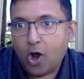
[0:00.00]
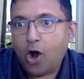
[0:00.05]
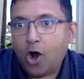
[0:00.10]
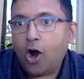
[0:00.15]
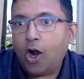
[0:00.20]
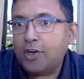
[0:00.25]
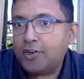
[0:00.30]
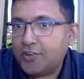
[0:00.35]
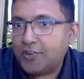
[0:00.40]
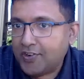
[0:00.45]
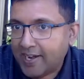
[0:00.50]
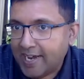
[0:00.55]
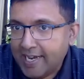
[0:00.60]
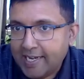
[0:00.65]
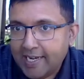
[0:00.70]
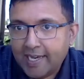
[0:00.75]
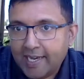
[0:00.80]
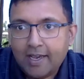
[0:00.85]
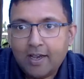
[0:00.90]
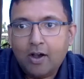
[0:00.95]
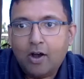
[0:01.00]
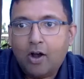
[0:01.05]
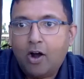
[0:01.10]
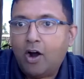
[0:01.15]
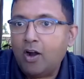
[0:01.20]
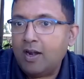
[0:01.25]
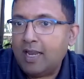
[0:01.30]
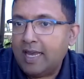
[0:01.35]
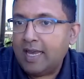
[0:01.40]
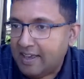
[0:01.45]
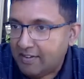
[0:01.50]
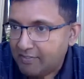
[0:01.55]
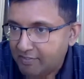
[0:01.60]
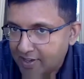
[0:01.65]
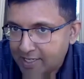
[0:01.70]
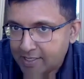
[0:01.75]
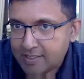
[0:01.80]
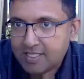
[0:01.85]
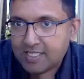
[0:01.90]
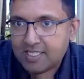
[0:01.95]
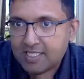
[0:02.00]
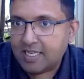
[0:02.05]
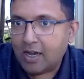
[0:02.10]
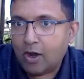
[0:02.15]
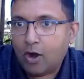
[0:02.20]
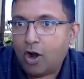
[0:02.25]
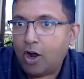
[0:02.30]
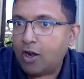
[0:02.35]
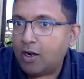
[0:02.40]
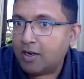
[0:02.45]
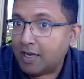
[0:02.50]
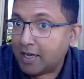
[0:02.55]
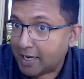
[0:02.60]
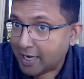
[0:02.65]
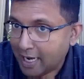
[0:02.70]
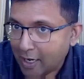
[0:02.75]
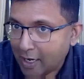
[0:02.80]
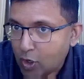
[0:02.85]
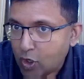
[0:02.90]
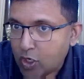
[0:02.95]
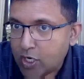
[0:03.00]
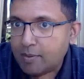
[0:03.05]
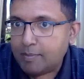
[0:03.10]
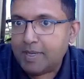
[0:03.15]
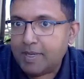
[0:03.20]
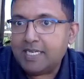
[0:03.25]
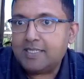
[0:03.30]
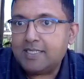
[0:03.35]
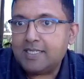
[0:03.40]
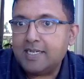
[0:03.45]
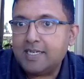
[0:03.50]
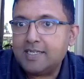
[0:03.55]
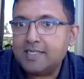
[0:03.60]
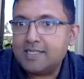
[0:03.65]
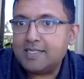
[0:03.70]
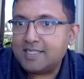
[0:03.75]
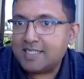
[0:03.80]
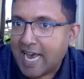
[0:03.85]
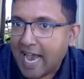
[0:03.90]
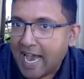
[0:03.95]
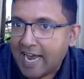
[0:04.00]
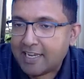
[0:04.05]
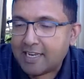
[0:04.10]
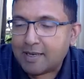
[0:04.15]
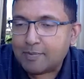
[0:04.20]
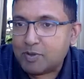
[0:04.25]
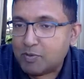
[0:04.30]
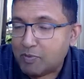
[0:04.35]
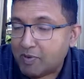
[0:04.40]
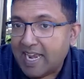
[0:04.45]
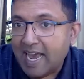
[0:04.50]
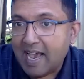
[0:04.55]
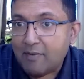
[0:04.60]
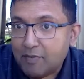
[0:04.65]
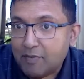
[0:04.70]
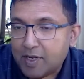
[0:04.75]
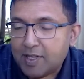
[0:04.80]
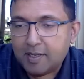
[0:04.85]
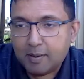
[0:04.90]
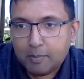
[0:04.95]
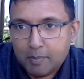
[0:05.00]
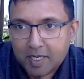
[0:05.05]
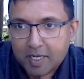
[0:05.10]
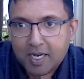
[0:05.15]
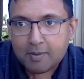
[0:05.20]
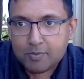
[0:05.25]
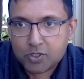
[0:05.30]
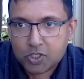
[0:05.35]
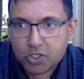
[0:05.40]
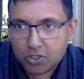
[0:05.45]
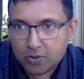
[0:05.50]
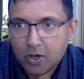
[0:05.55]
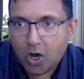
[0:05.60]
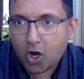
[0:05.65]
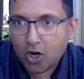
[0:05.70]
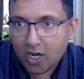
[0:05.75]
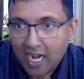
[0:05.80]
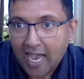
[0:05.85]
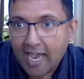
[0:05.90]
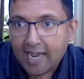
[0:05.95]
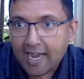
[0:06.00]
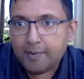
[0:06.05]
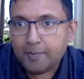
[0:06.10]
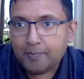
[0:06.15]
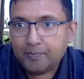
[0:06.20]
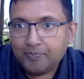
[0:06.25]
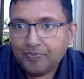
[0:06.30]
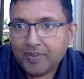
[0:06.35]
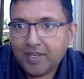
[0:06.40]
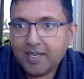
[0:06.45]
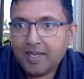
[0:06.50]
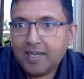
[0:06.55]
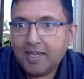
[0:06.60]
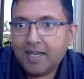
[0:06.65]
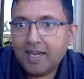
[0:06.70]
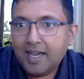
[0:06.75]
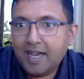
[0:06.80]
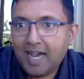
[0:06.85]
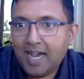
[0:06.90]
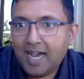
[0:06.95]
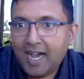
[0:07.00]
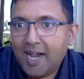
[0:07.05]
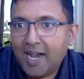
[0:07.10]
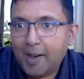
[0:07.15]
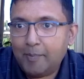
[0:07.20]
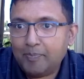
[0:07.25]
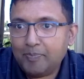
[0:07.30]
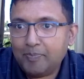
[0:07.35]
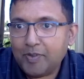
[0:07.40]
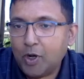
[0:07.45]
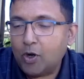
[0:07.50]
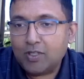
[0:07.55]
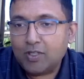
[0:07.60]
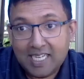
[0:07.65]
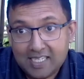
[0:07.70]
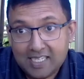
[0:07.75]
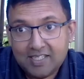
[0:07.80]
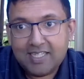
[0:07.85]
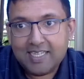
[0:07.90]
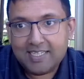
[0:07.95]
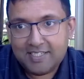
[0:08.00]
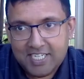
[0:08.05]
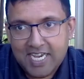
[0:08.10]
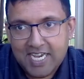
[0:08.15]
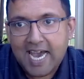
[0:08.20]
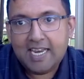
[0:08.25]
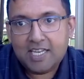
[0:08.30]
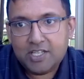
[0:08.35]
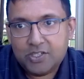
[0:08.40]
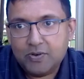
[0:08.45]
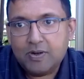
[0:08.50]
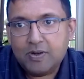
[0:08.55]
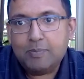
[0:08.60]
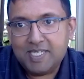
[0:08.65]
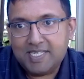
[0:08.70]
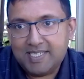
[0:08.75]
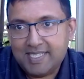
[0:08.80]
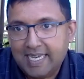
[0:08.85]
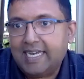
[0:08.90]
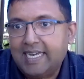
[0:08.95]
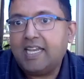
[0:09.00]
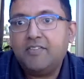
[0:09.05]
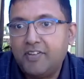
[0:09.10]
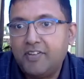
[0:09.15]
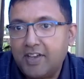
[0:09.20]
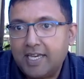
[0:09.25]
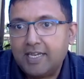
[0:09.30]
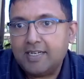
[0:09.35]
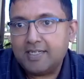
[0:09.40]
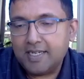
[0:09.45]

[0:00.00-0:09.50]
all training, all events, all regular meetings, stand-ups, when everything becomes online, the challenge will be significant.